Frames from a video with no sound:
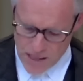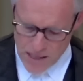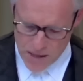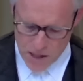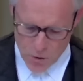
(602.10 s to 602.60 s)

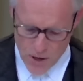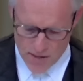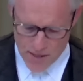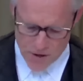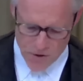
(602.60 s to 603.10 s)
leading the
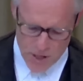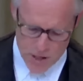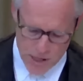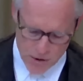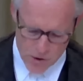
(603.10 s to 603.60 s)
UN
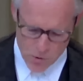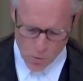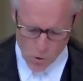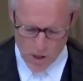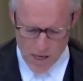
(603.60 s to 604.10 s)
Secretary
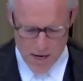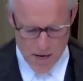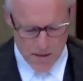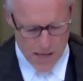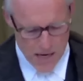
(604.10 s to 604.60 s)
General to warn
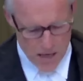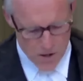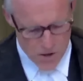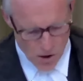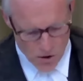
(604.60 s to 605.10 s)

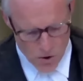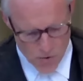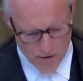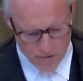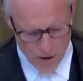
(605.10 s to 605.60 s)
that an
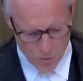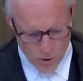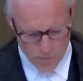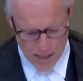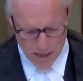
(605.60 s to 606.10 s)
assault on
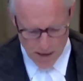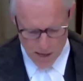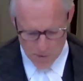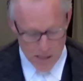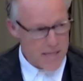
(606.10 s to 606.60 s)
Rafah would
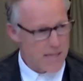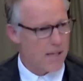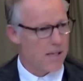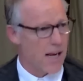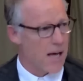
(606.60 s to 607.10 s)
be a
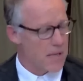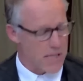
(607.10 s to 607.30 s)
political